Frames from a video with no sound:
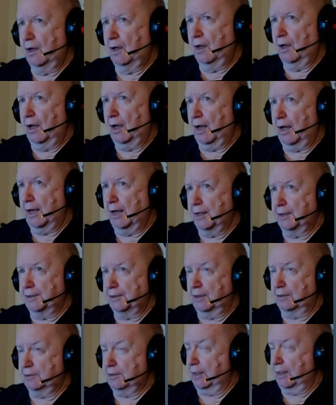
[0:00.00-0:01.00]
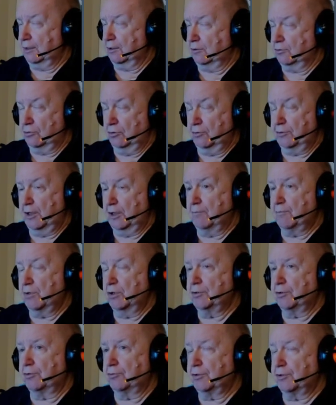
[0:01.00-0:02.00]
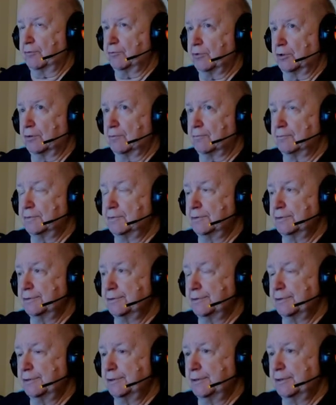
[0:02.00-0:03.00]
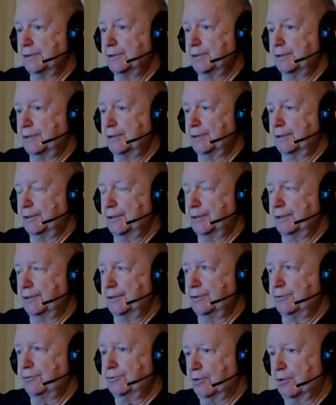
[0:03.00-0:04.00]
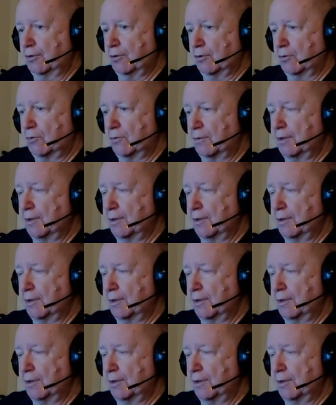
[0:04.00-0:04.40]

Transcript: and take it to the emergency room. So,